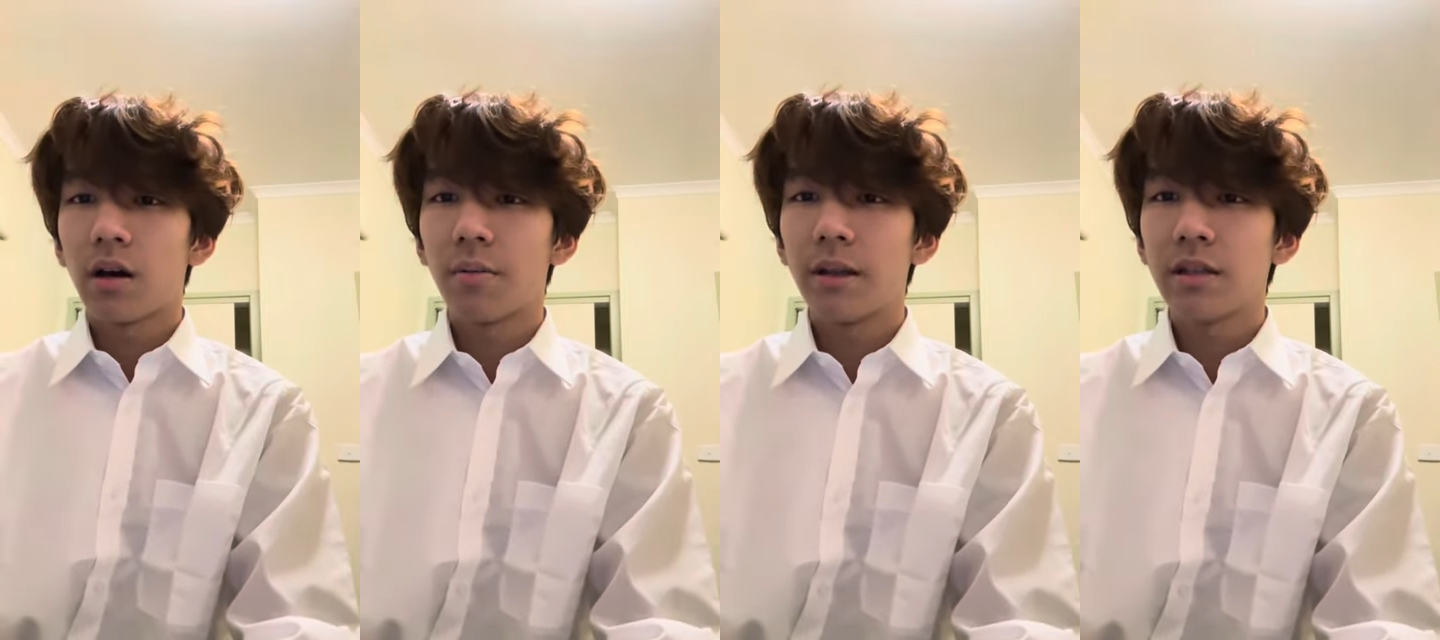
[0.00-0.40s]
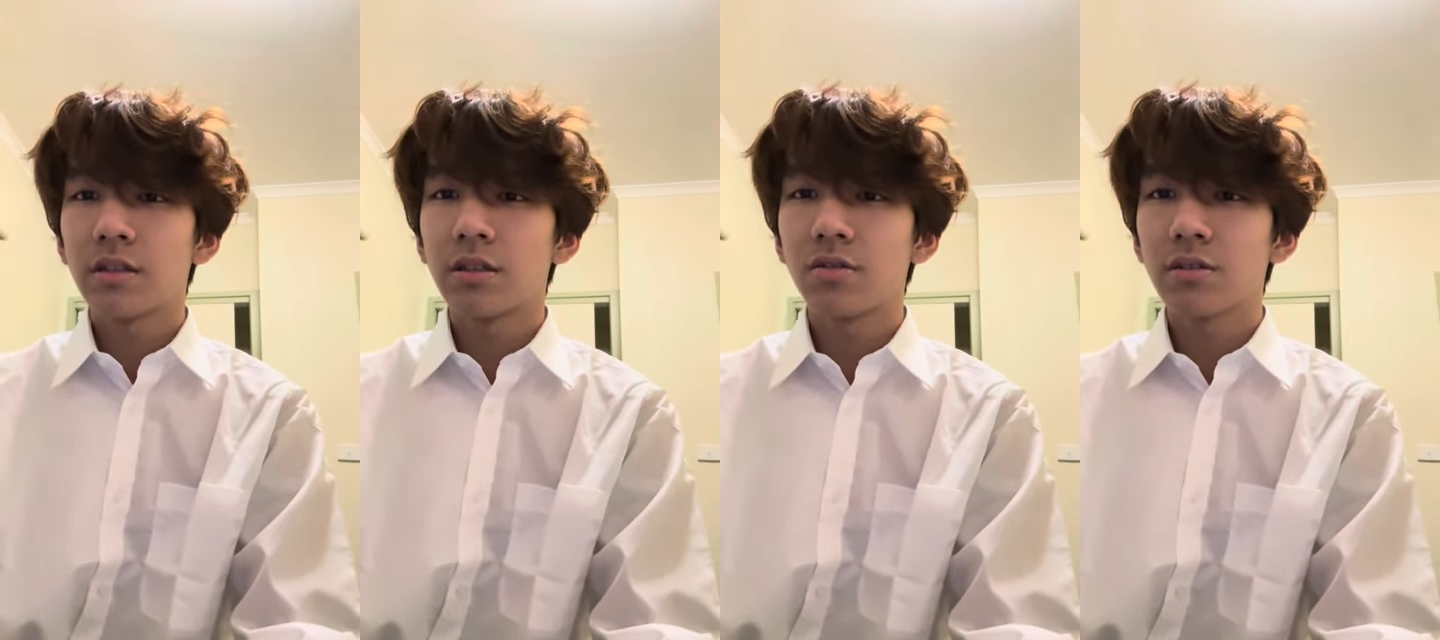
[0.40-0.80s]

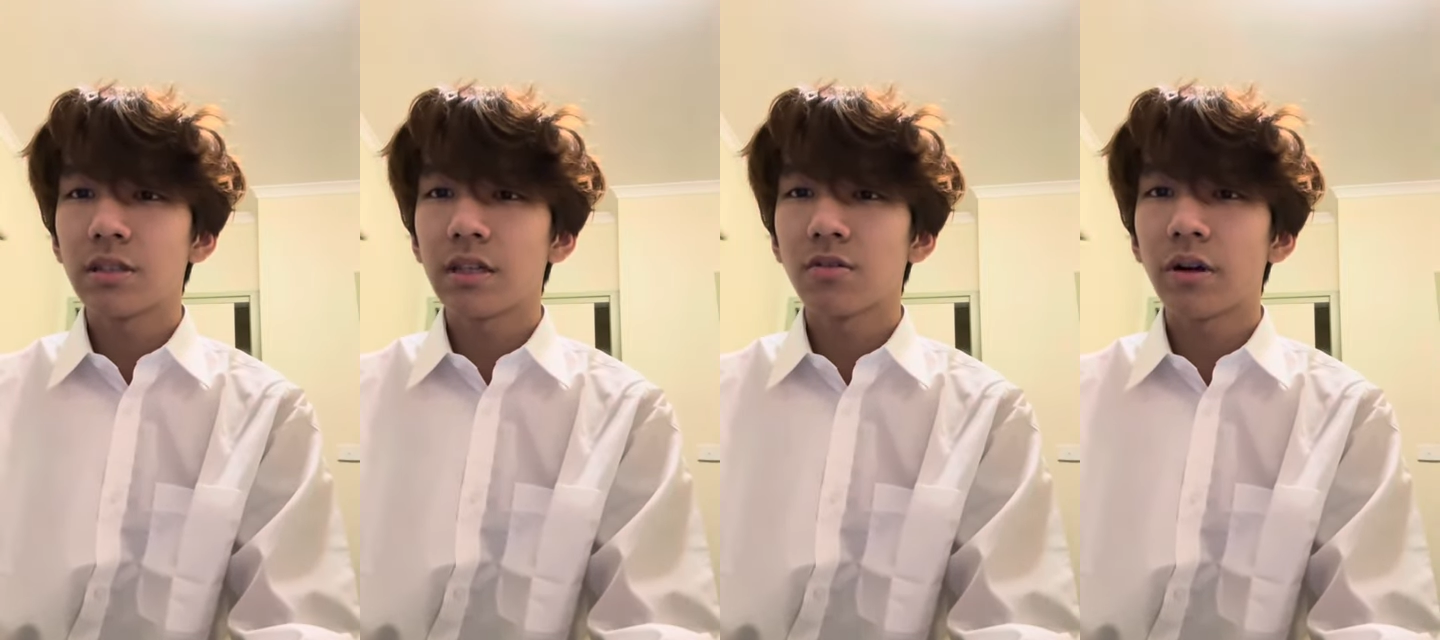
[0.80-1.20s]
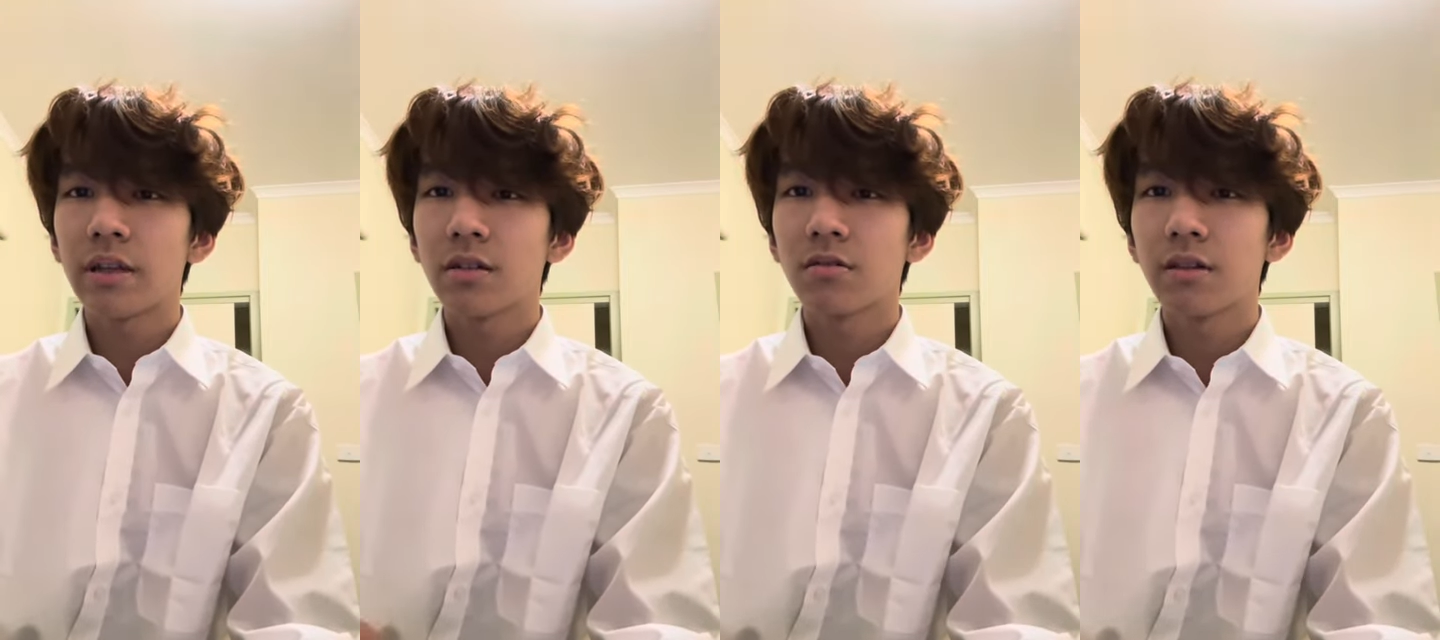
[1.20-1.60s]
ability to think
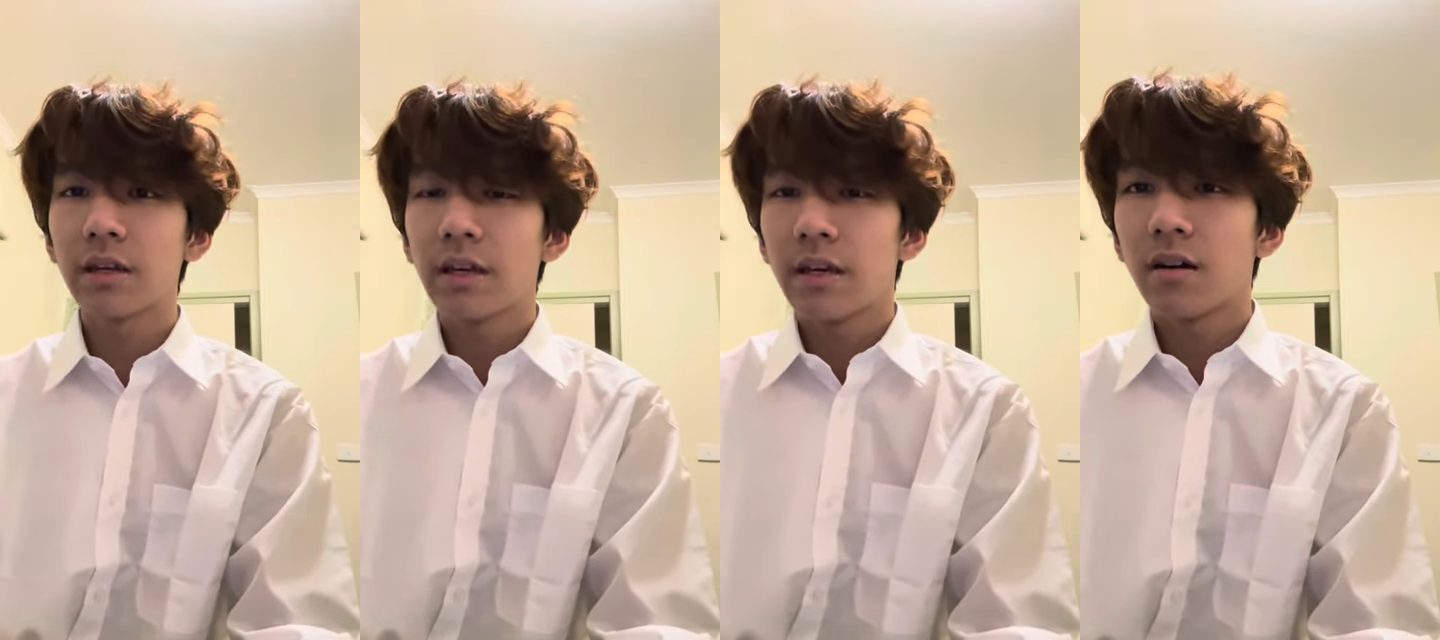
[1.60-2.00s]
critically.